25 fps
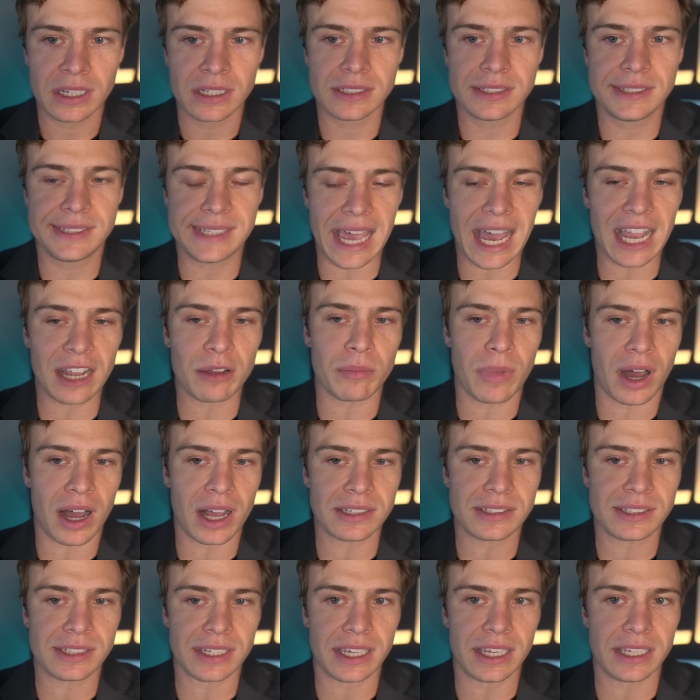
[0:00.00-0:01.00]
Zach
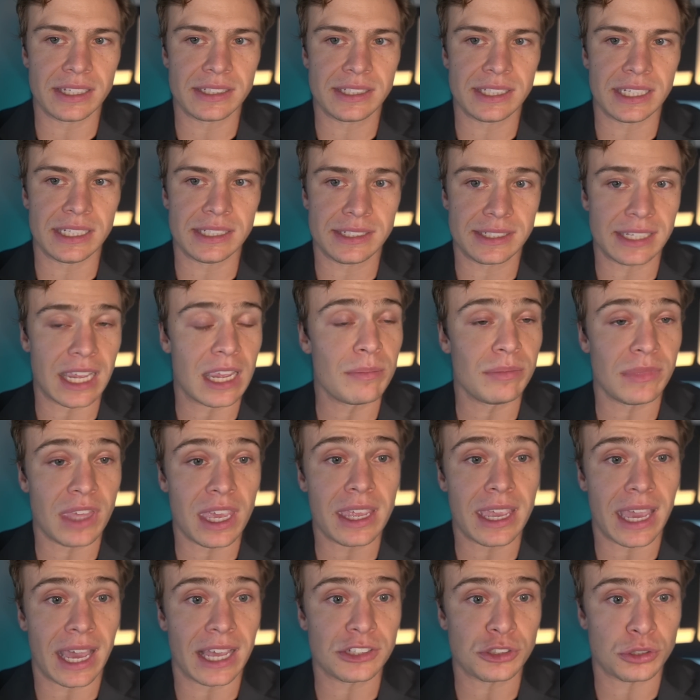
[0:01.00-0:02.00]
Moss is the same
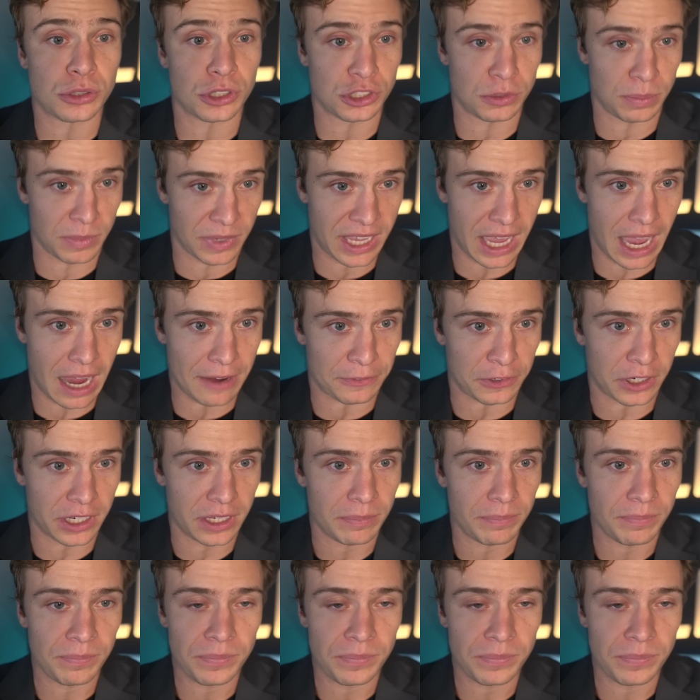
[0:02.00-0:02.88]
thing as Christian McCaffrey.